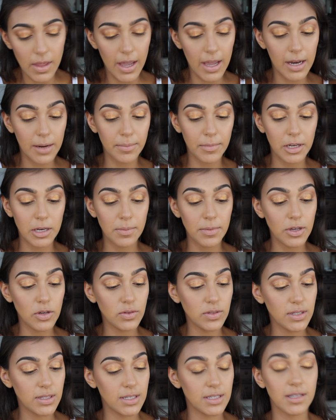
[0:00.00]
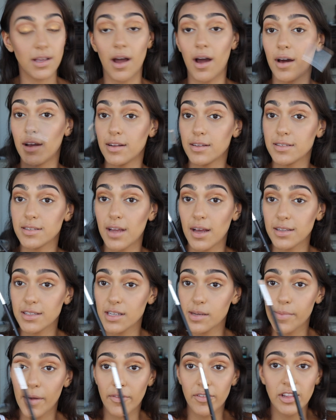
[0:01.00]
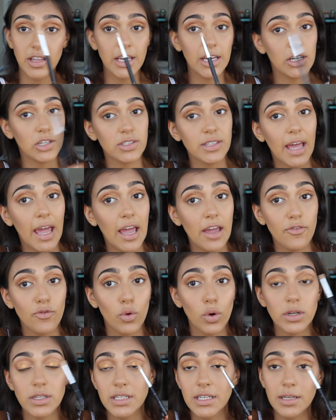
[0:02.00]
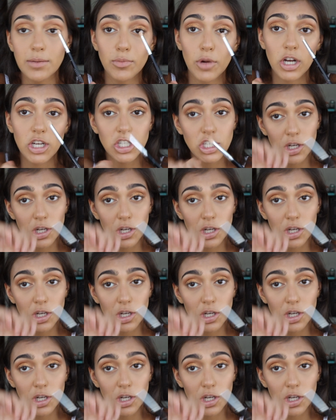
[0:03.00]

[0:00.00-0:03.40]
And I'm going to be using this Anastasia Beverly Hills A14 brush